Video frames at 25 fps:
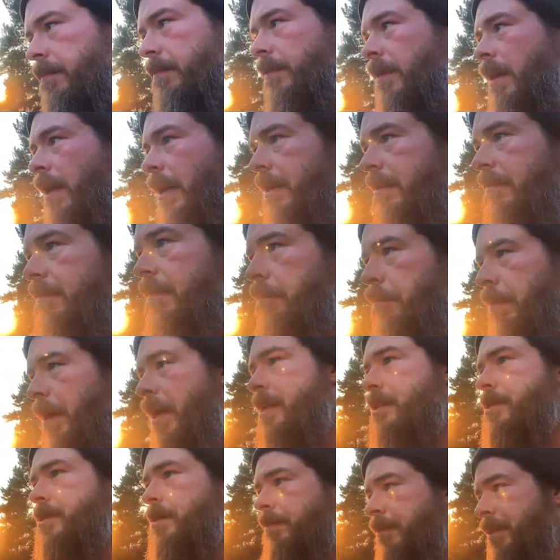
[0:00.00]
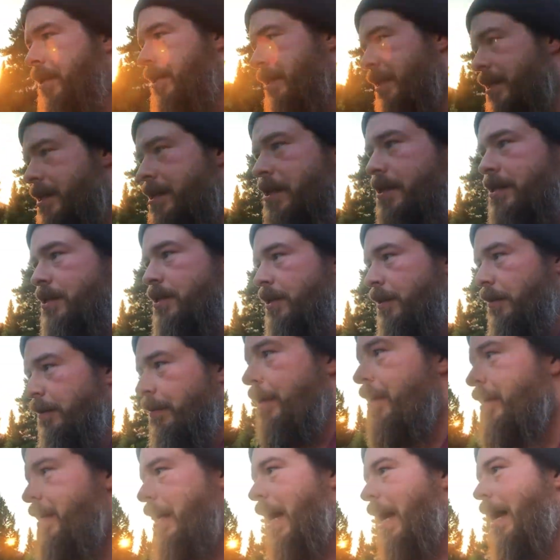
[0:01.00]
kind of impossible to listen to.
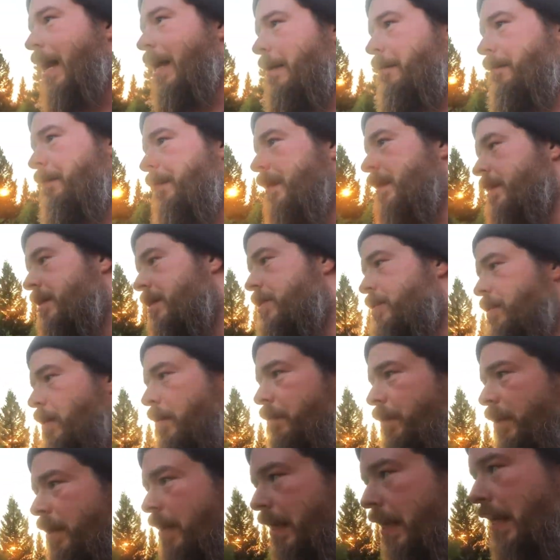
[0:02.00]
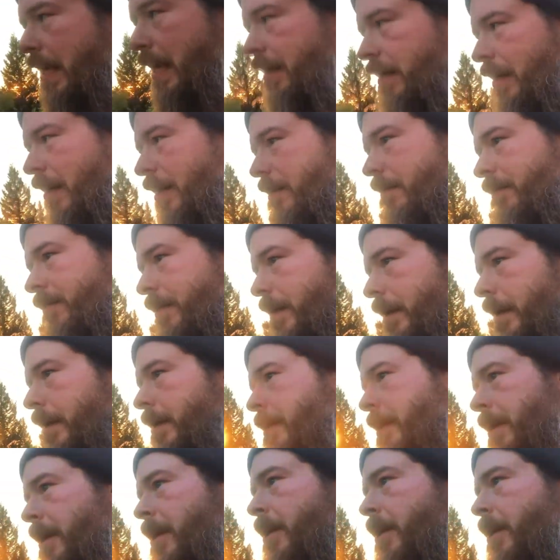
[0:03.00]
So I'm looking at kind of the